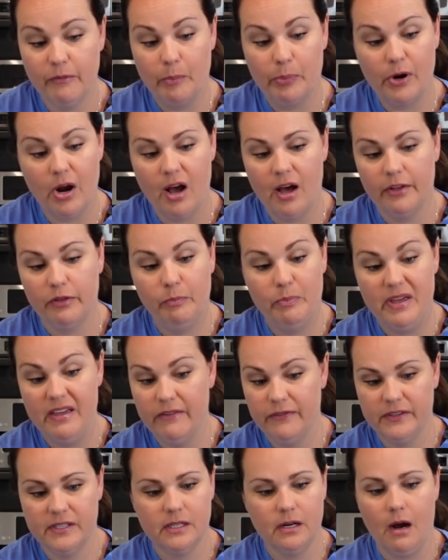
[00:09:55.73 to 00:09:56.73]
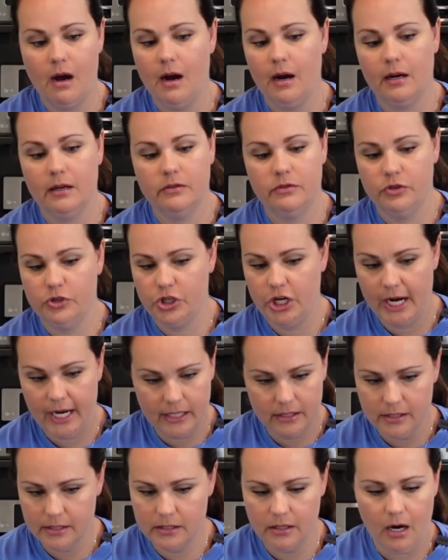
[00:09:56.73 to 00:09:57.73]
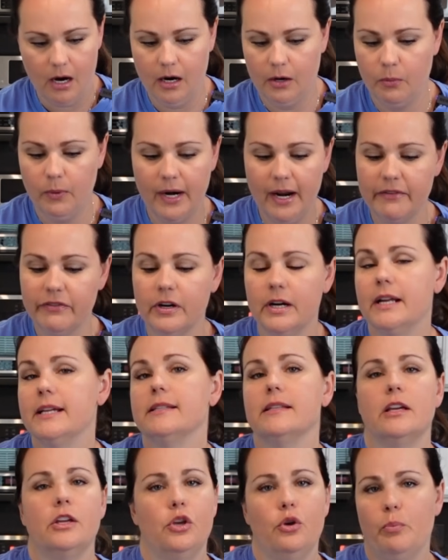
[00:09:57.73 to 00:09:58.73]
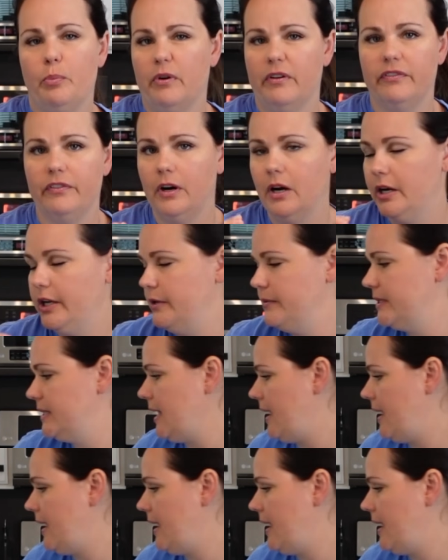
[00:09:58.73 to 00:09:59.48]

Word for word: broth, beef stock, chicken stock, whatever it is that you prefer, use